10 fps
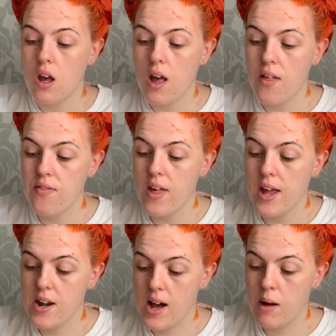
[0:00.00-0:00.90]
And
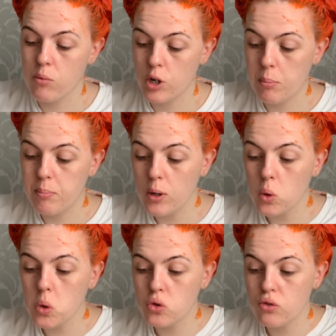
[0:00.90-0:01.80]
then I'm going to
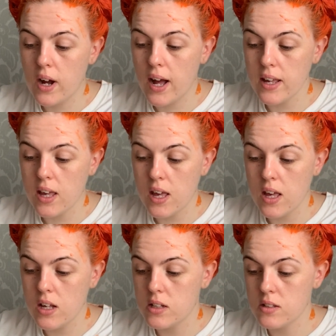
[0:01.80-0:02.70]
blow dry it,